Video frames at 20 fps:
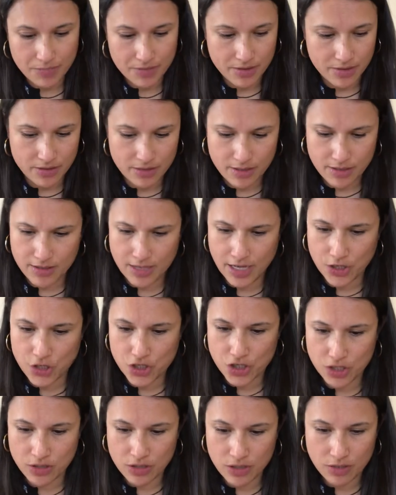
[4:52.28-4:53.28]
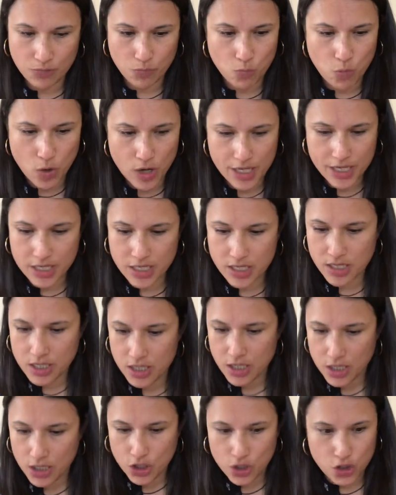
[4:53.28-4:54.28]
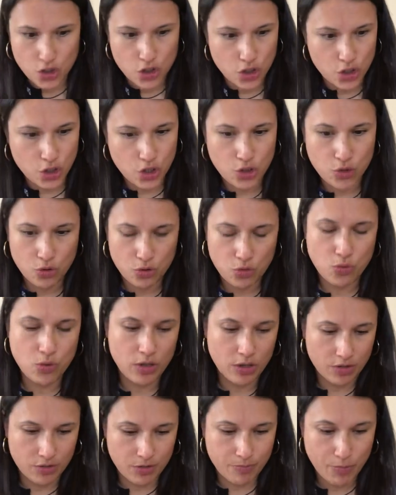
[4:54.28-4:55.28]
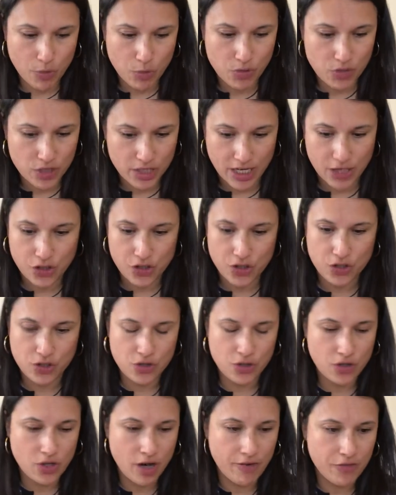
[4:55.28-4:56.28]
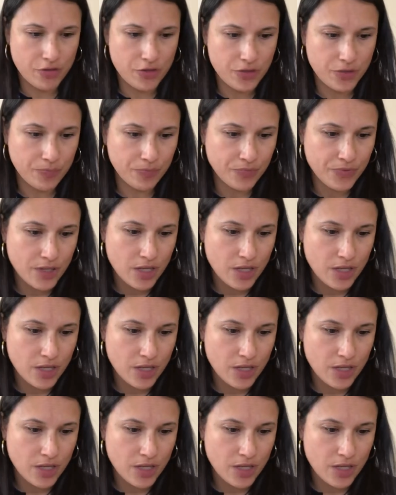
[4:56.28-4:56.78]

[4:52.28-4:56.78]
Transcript: Section 1, 2, both sections are covered.